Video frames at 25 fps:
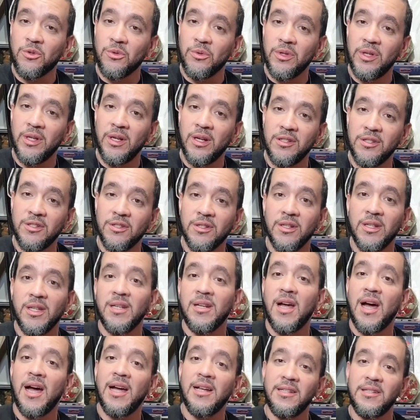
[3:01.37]
300
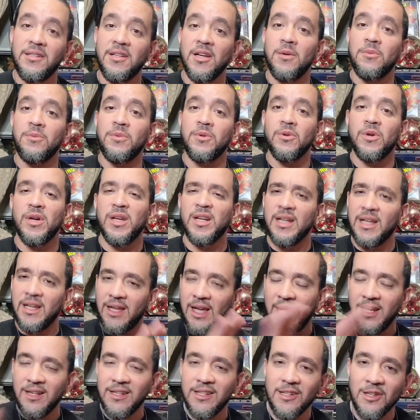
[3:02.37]
in IDW, and it
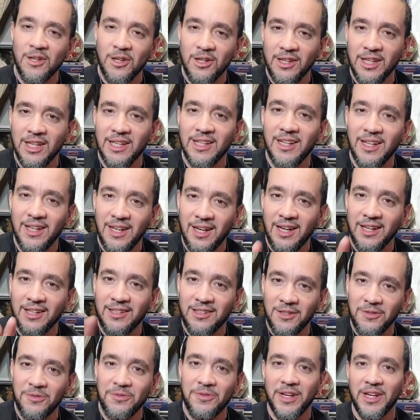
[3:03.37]
ended on like a, a
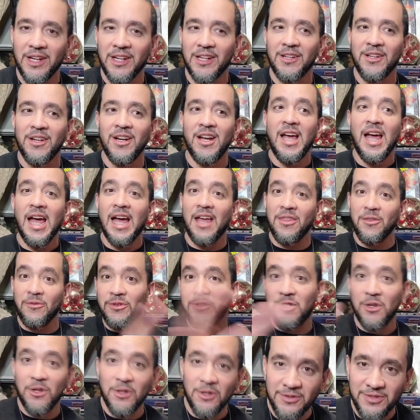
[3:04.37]
cliffhanger and the
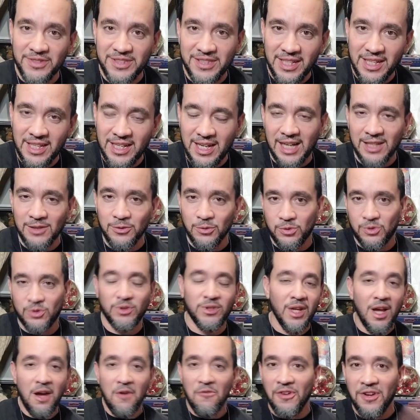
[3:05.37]
return of Snake Eyes, which
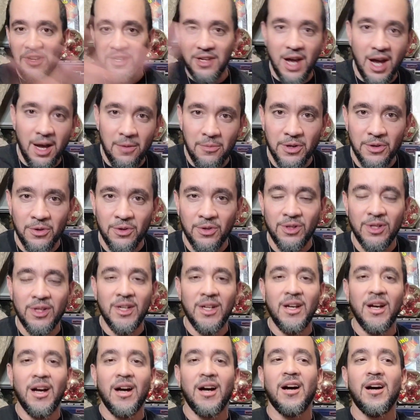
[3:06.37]
was phenomenal.
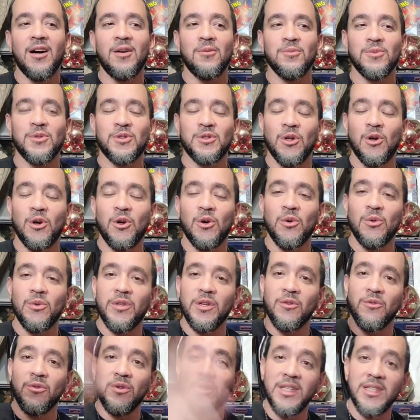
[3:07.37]
Um, so
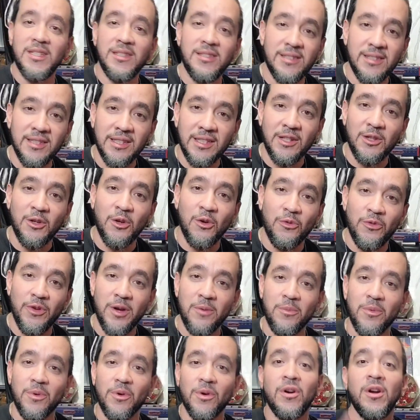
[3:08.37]
they're releasing in
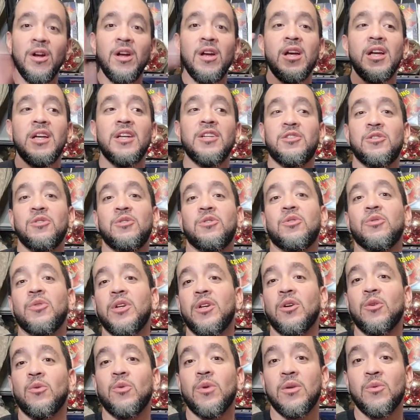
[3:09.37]
November issue
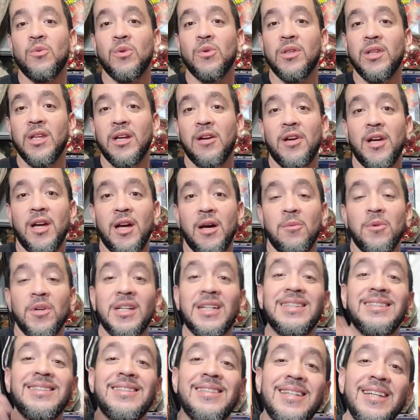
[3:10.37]
301 with Larry Hama,
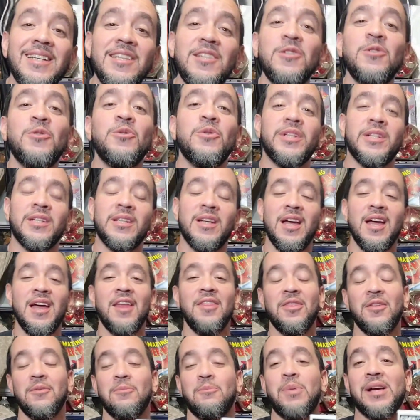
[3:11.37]
continuing
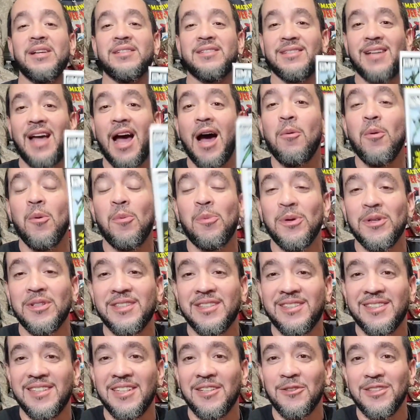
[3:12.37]
the best comic book
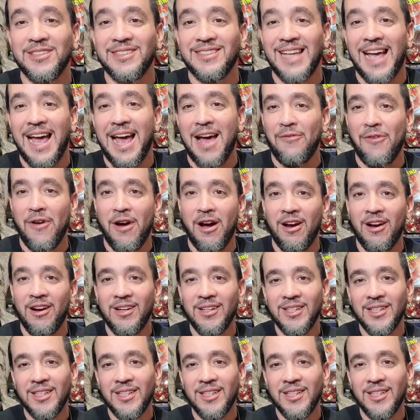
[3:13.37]
series ever.